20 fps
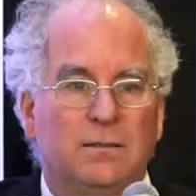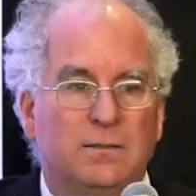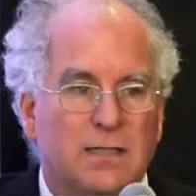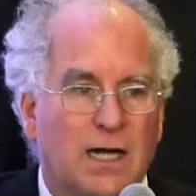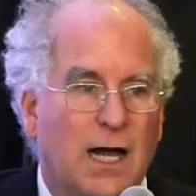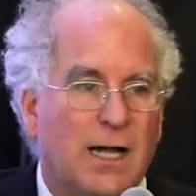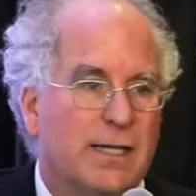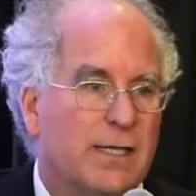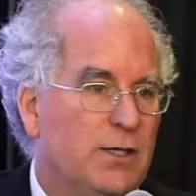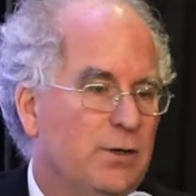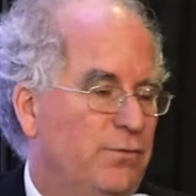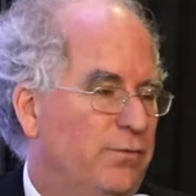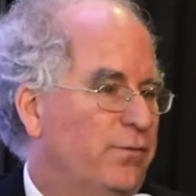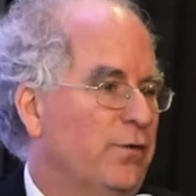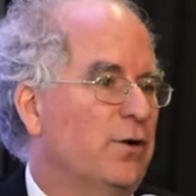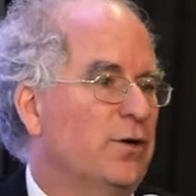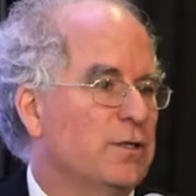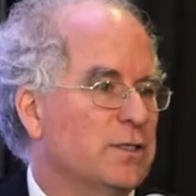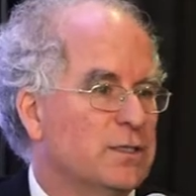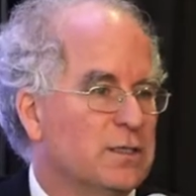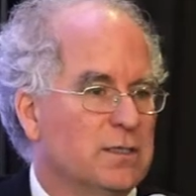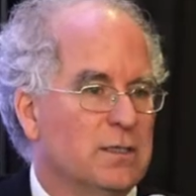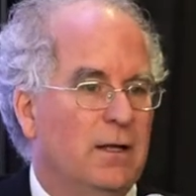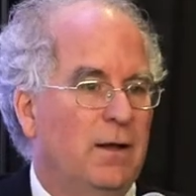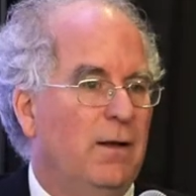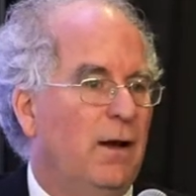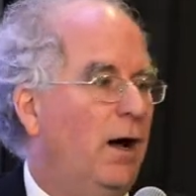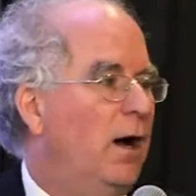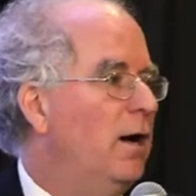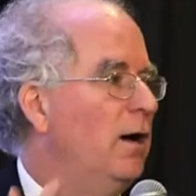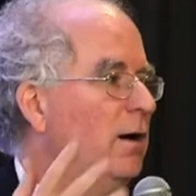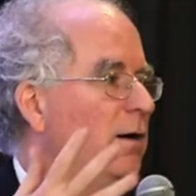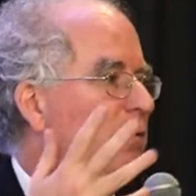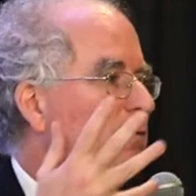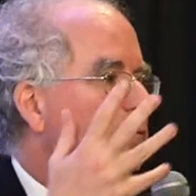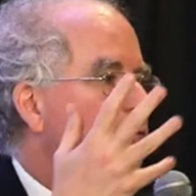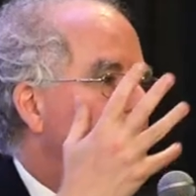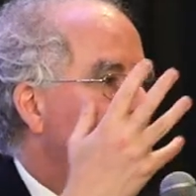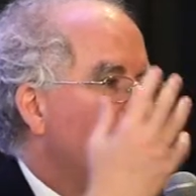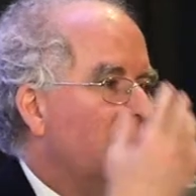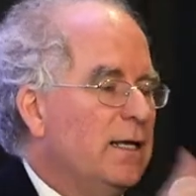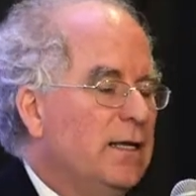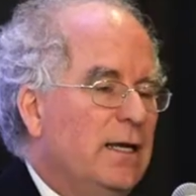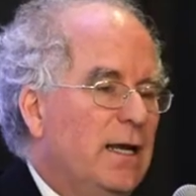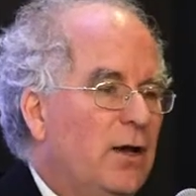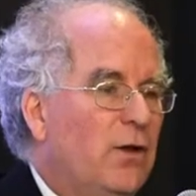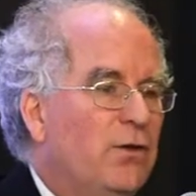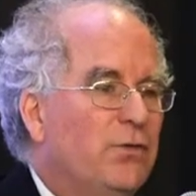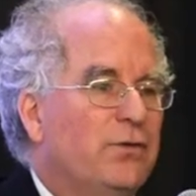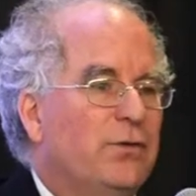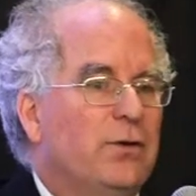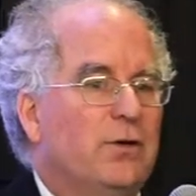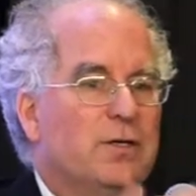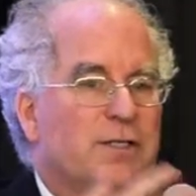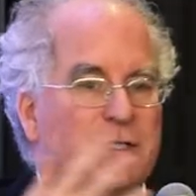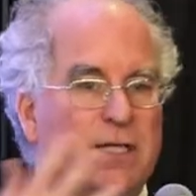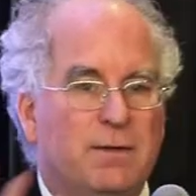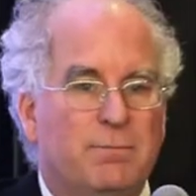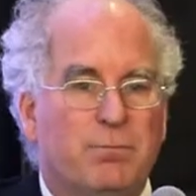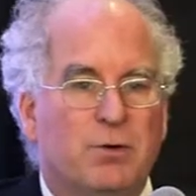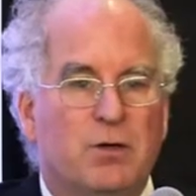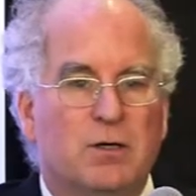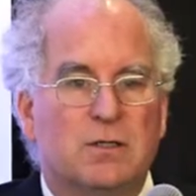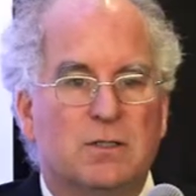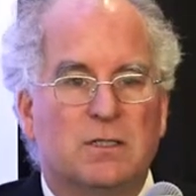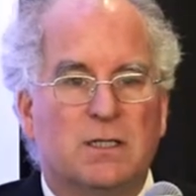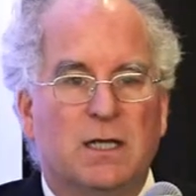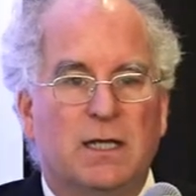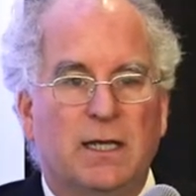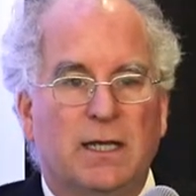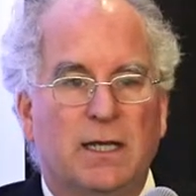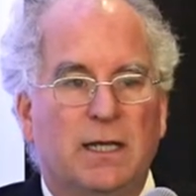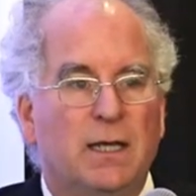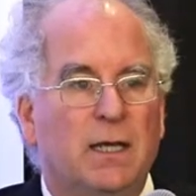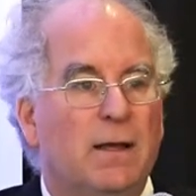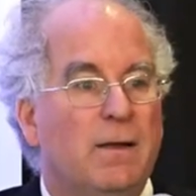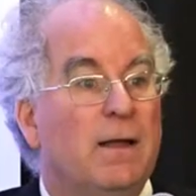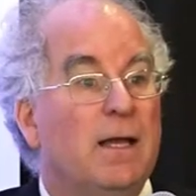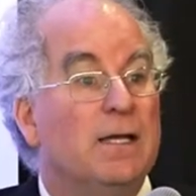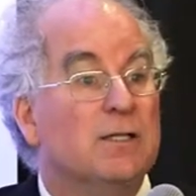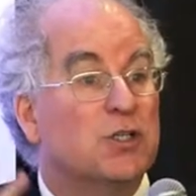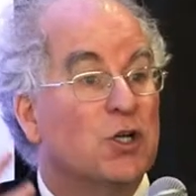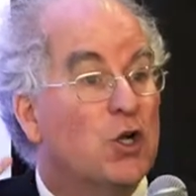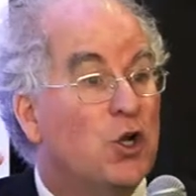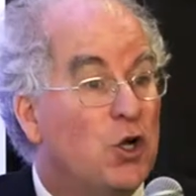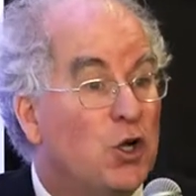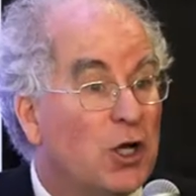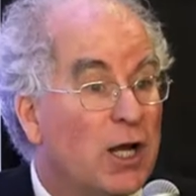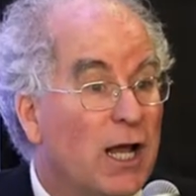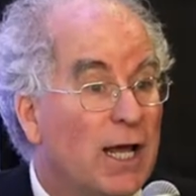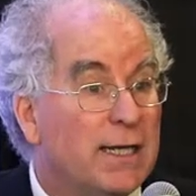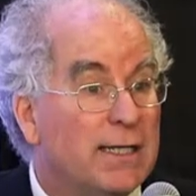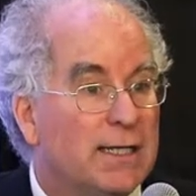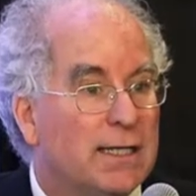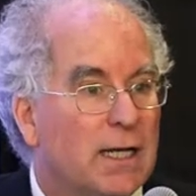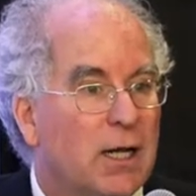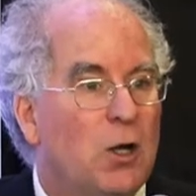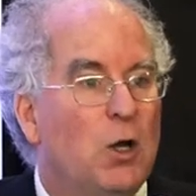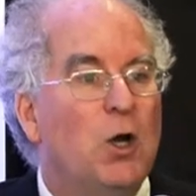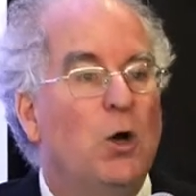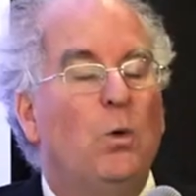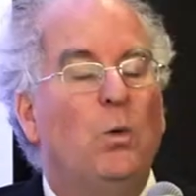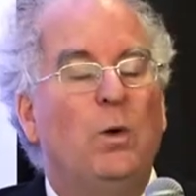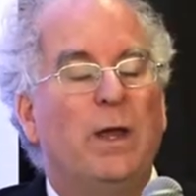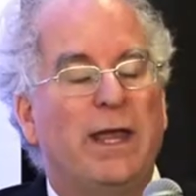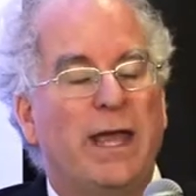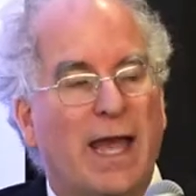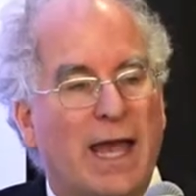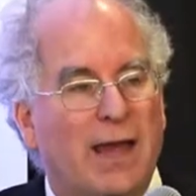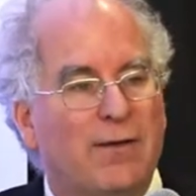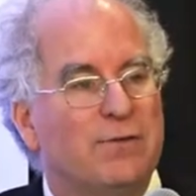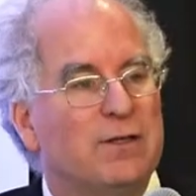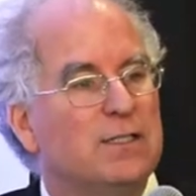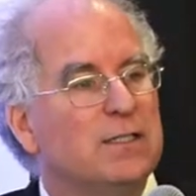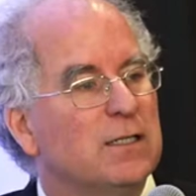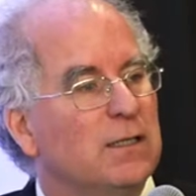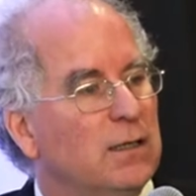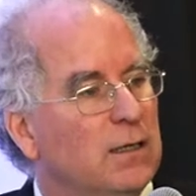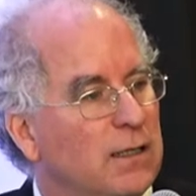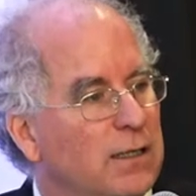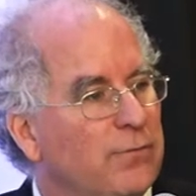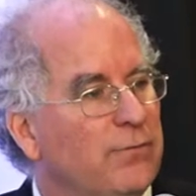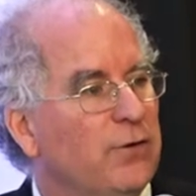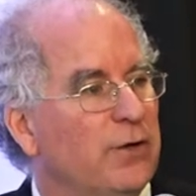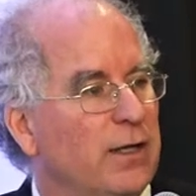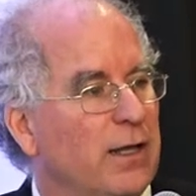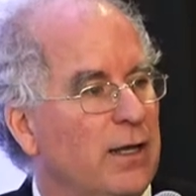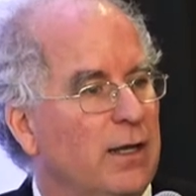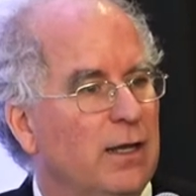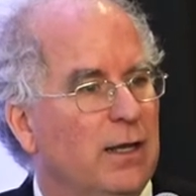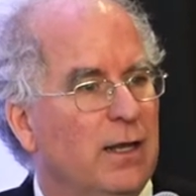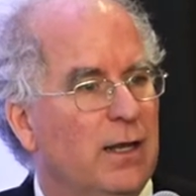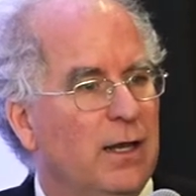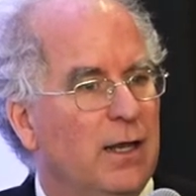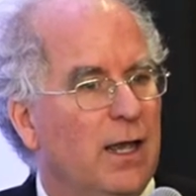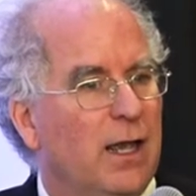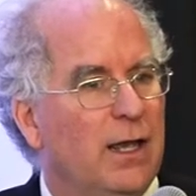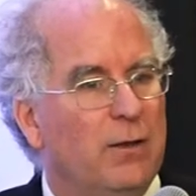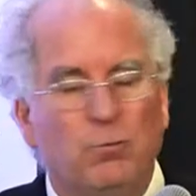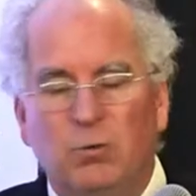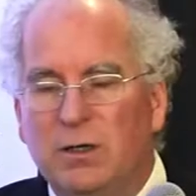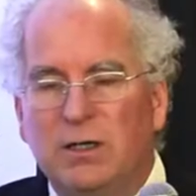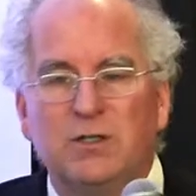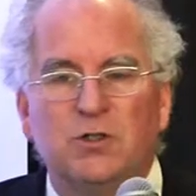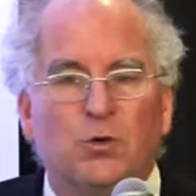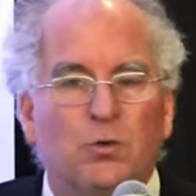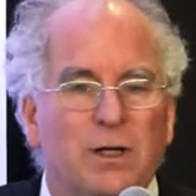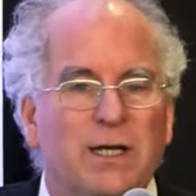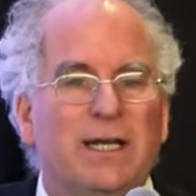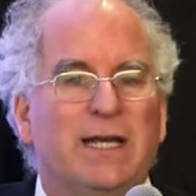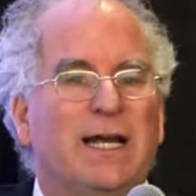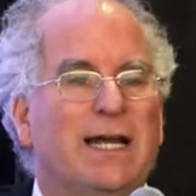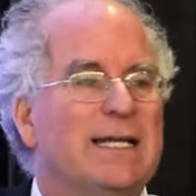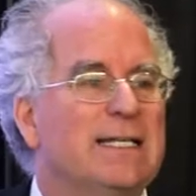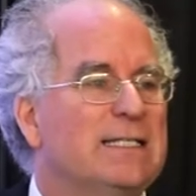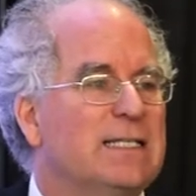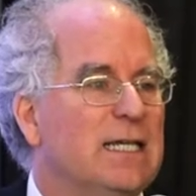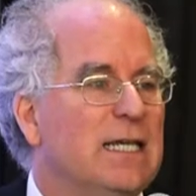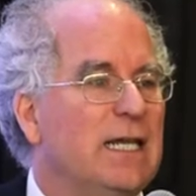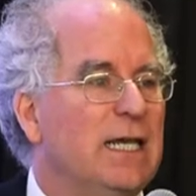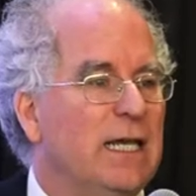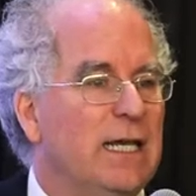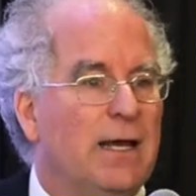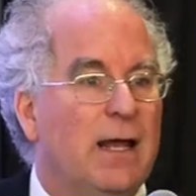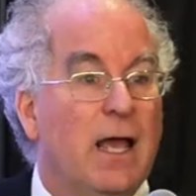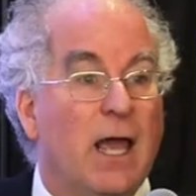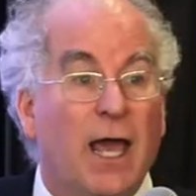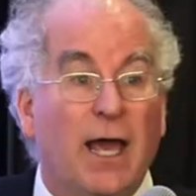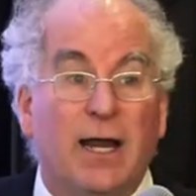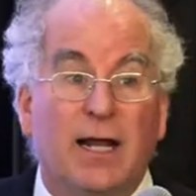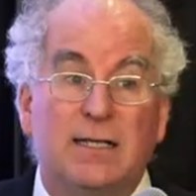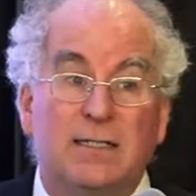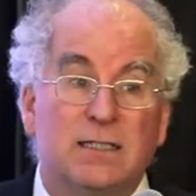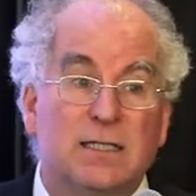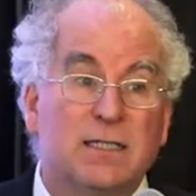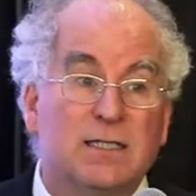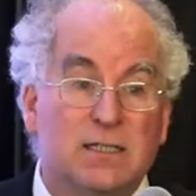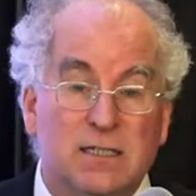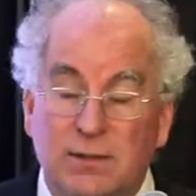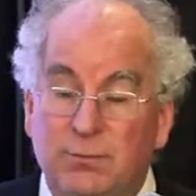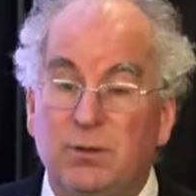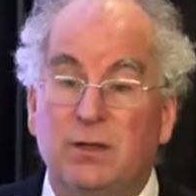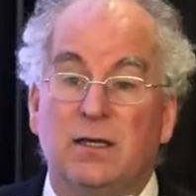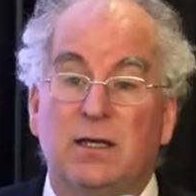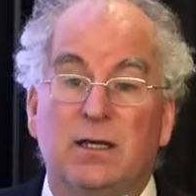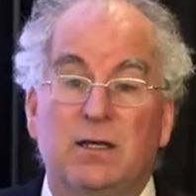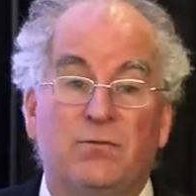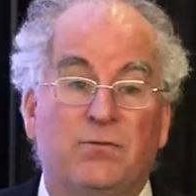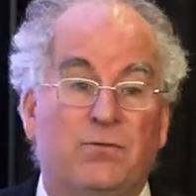docuverse of Ted Nelson or Tim Berners-Lee. It's a good idea. We haven't delivered it. And we're in 2019, and I'd say some of the